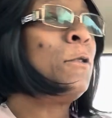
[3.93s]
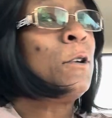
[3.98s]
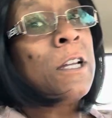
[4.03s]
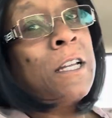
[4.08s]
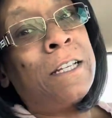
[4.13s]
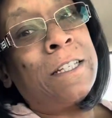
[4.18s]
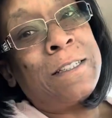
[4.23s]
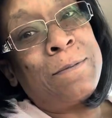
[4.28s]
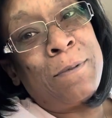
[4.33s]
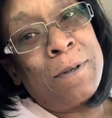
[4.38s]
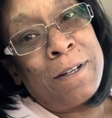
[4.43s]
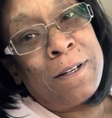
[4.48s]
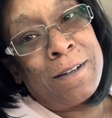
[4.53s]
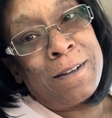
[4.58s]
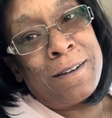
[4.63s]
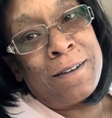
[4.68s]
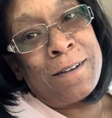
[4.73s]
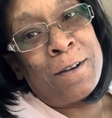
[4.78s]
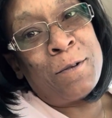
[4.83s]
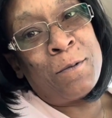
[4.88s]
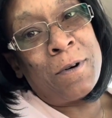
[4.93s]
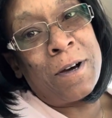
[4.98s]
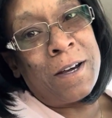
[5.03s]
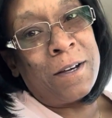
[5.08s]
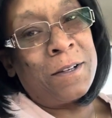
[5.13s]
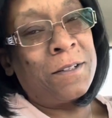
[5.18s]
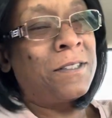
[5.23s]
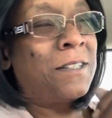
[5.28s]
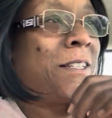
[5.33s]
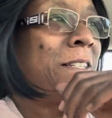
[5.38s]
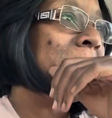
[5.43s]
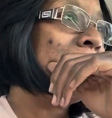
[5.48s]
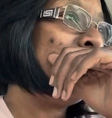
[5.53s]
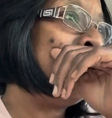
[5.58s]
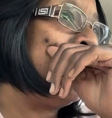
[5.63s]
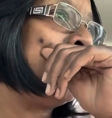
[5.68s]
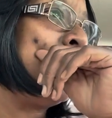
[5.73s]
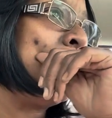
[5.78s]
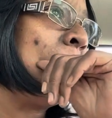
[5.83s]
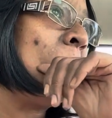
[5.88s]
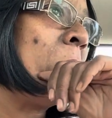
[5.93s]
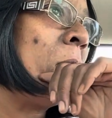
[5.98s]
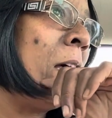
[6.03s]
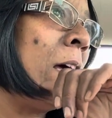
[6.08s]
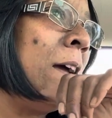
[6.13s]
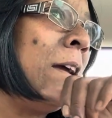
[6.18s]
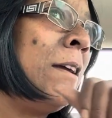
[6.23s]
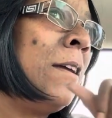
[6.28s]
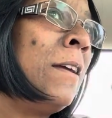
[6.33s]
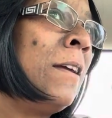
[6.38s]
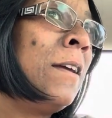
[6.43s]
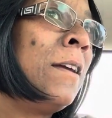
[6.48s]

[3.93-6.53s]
It has been a while since I've been online,